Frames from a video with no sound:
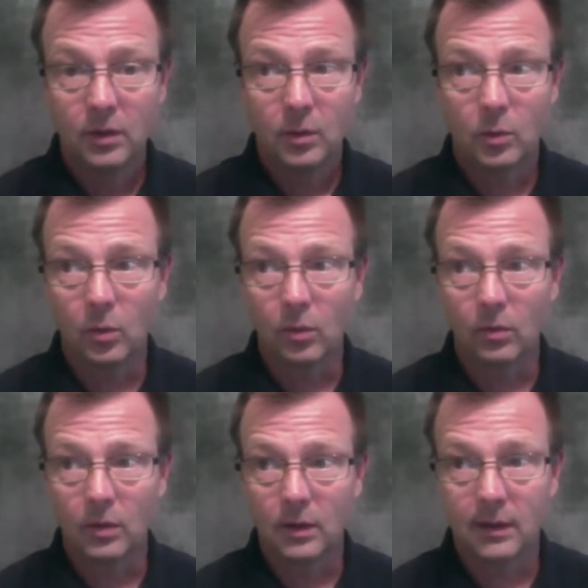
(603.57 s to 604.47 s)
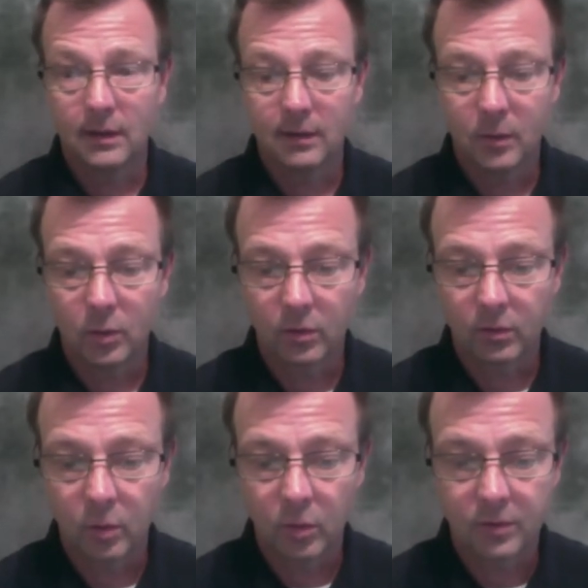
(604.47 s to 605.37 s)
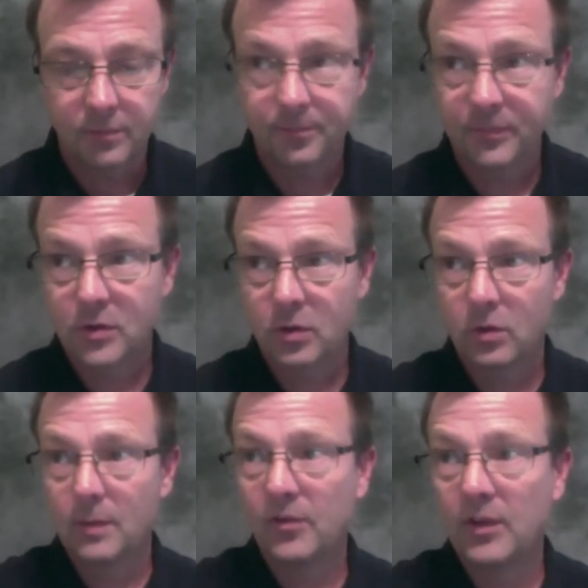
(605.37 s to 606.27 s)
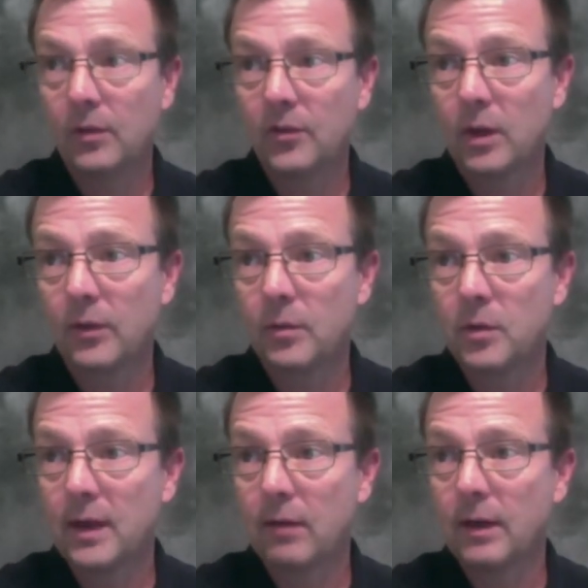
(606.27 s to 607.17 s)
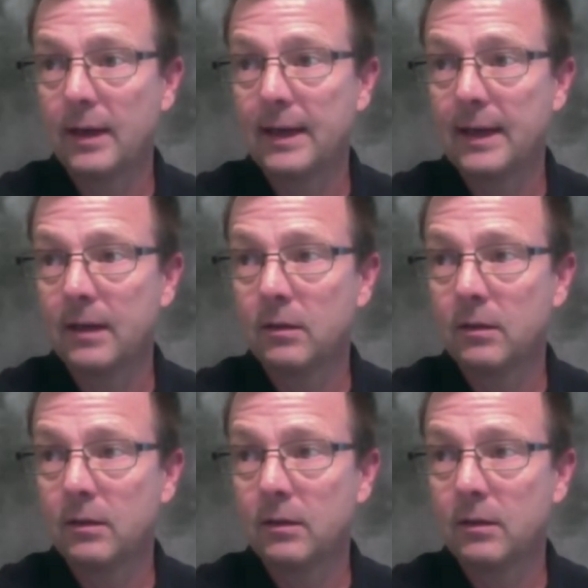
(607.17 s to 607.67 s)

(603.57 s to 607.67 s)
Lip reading: or turn themselves off. I'm going to do that right now.